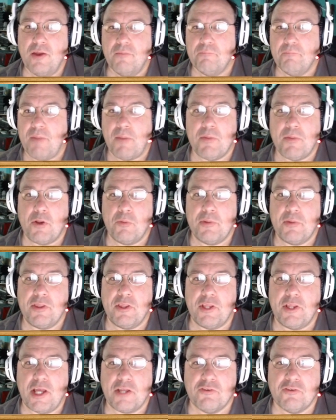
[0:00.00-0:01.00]
Maybe it'll be the
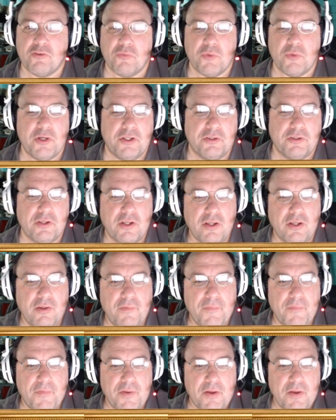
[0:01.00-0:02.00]
Knights of Ren.
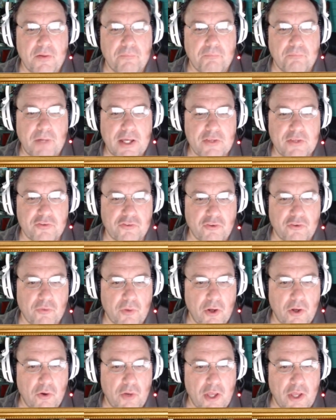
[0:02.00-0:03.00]
Mike
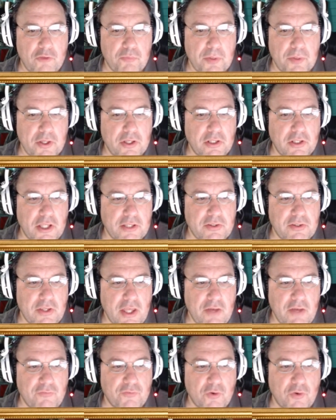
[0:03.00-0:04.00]
Zeroh has been collecting
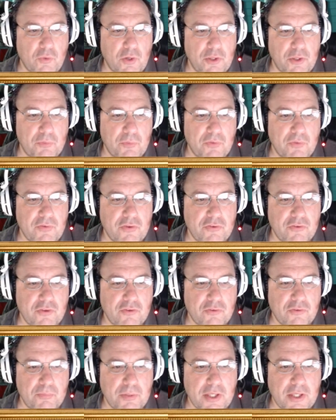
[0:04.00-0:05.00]
info on the movie
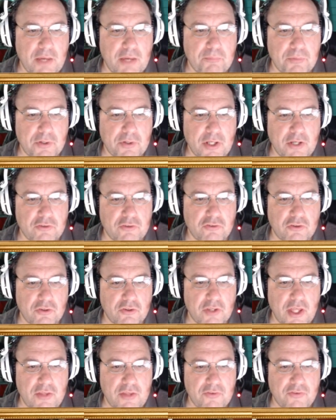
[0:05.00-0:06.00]
since it began
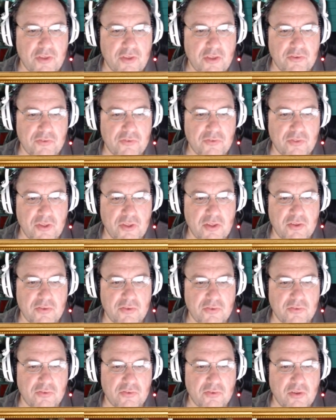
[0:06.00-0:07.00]
production and says
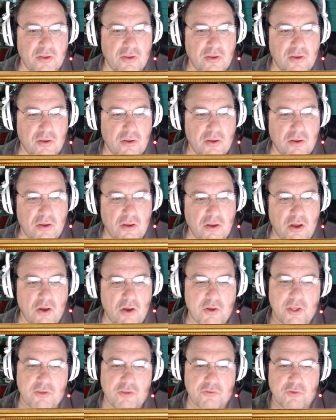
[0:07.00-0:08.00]
this.
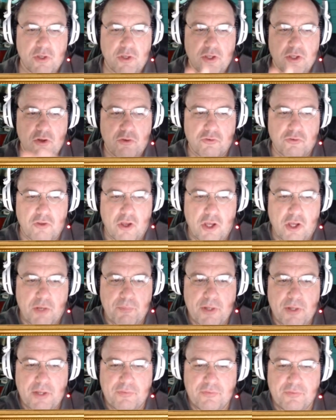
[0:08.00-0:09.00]
Okay, so he goes on
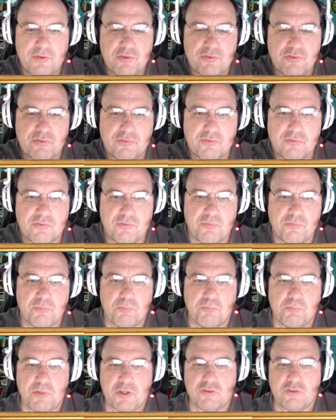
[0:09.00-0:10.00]
about this
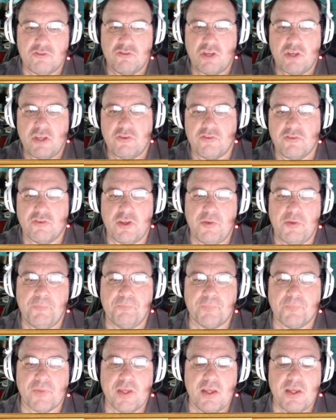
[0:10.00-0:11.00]
big chase scene.
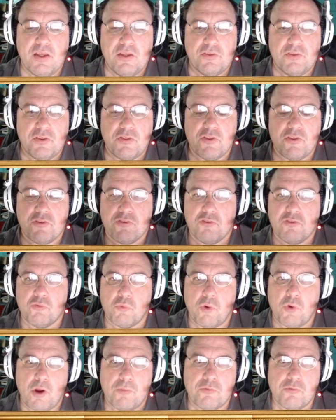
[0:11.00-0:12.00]
Now, this is
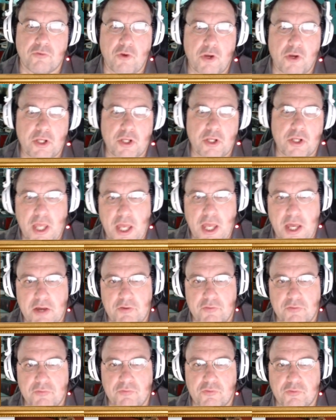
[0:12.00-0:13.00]
where I'm starting to
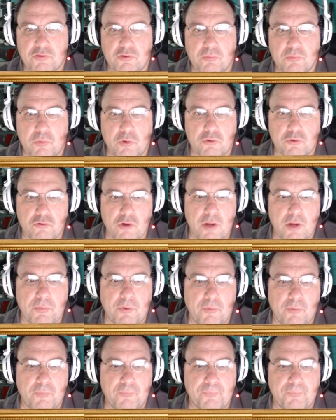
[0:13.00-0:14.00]
have some more trouble.